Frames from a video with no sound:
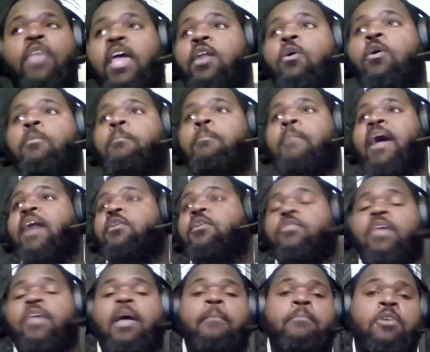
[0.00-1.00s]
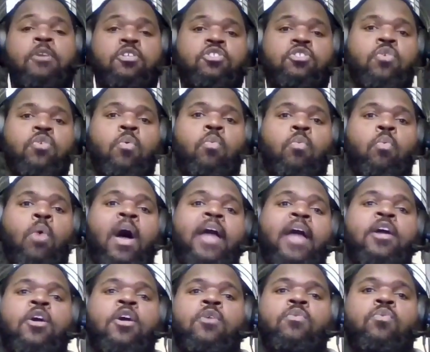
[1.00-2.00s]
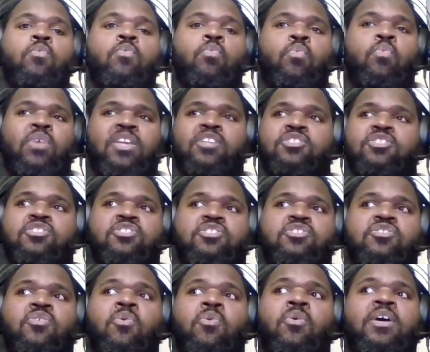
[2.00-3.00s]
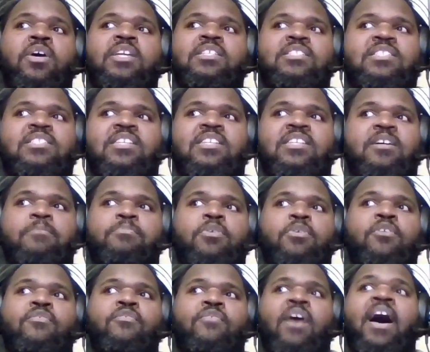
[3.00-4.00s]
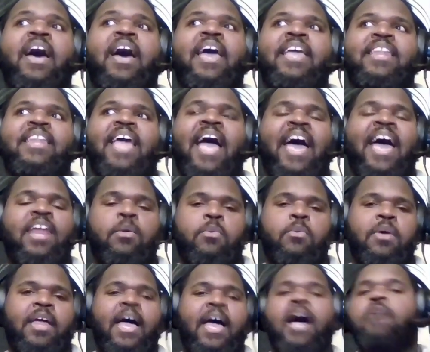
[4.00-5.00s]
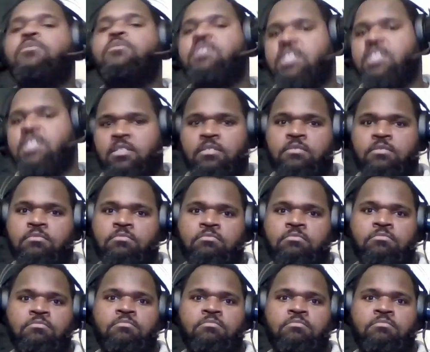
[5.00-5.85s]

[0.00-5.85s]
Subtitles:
They don't matter that much, so why are we going to provide adequate housing?